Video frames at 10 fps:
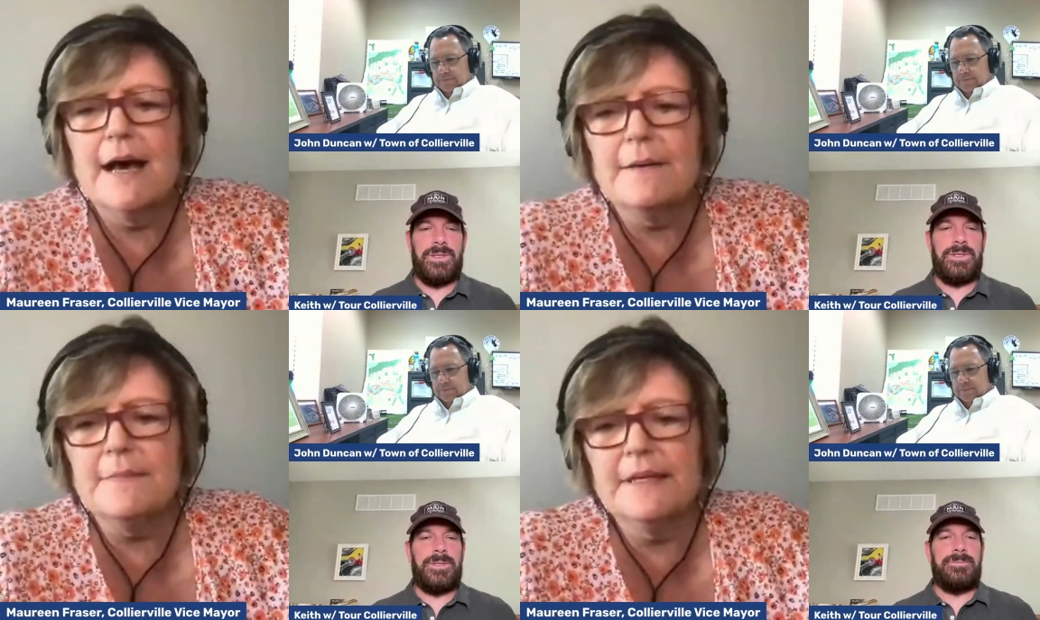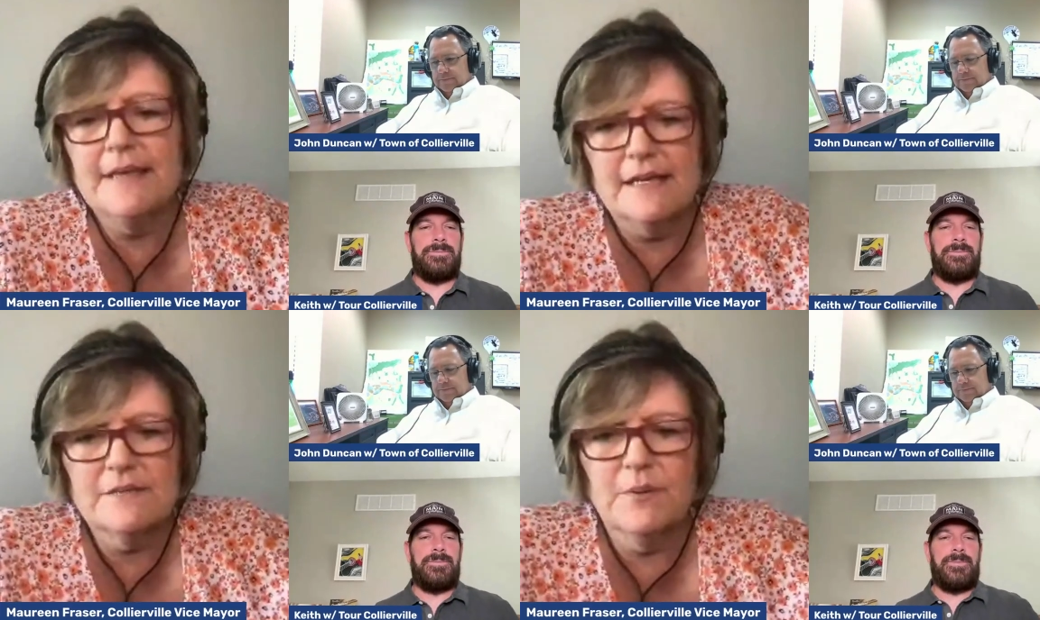Speaker 1: Um,
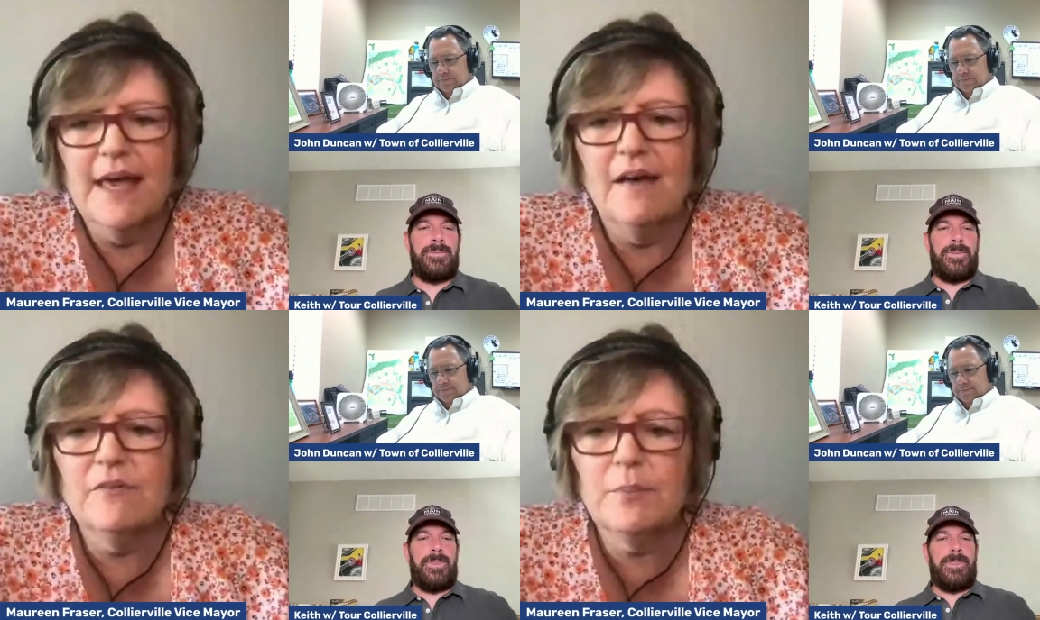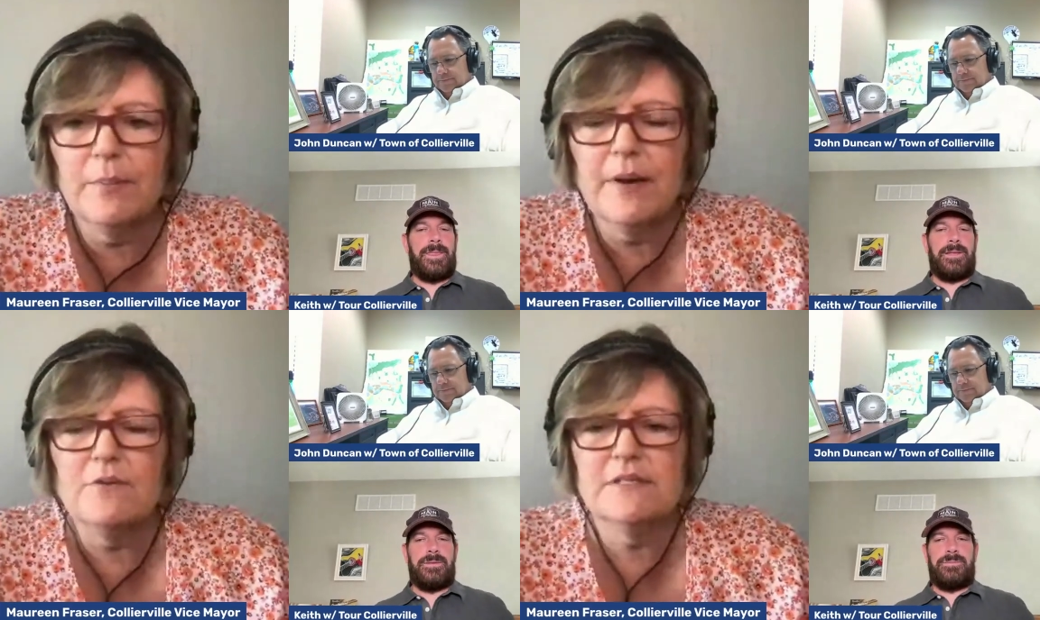yes, we have a
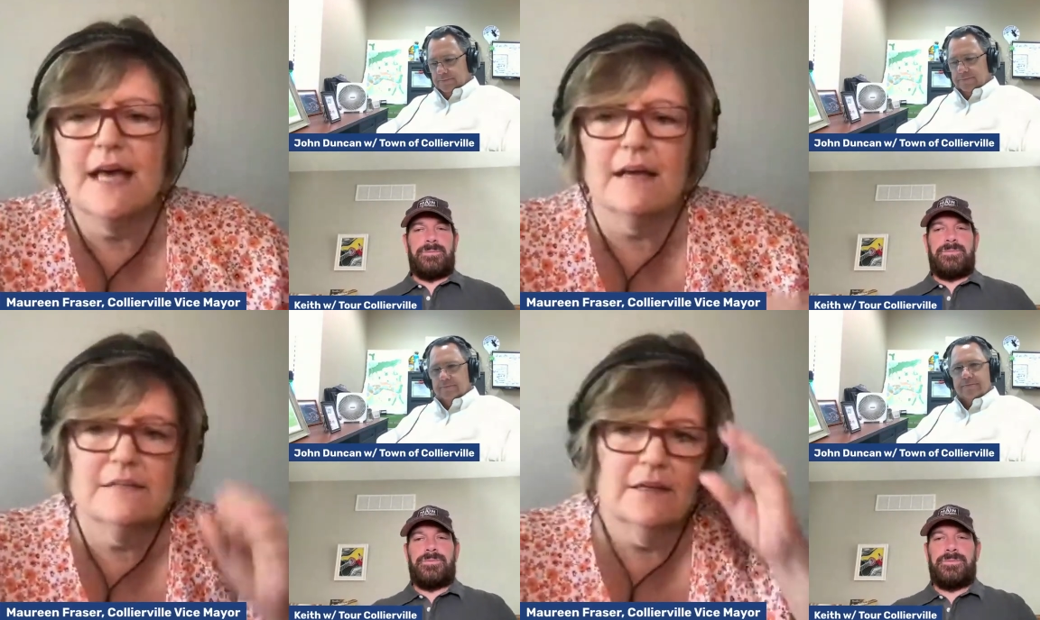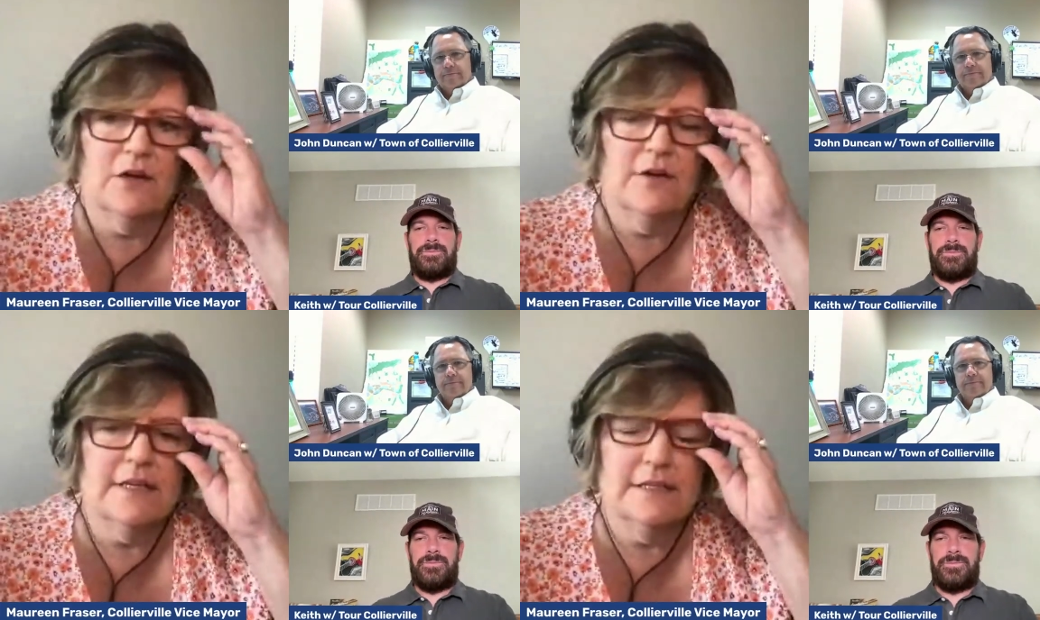proposed tax
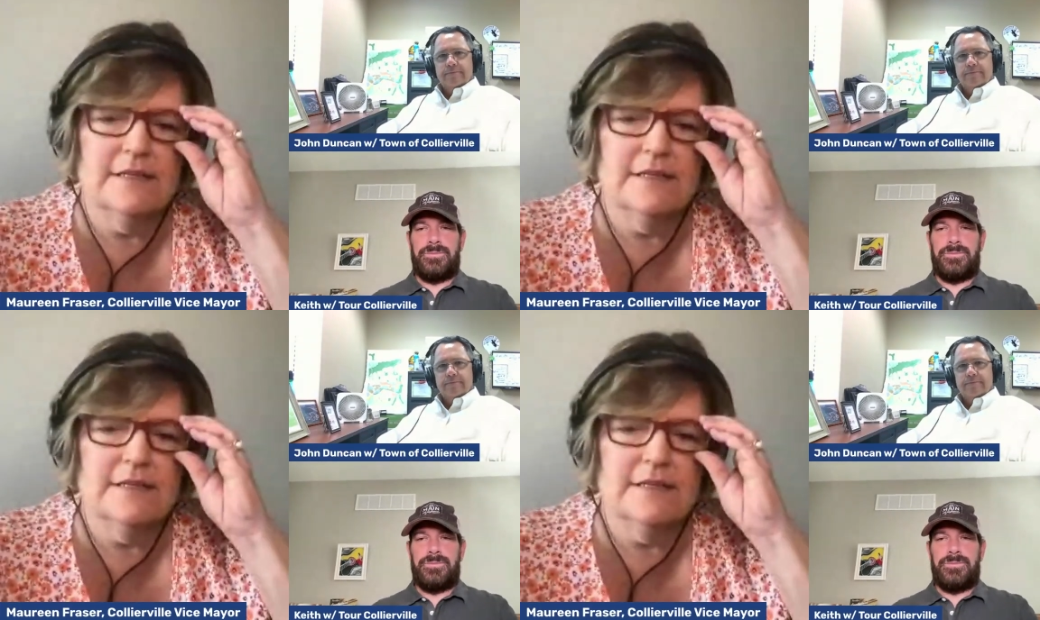increase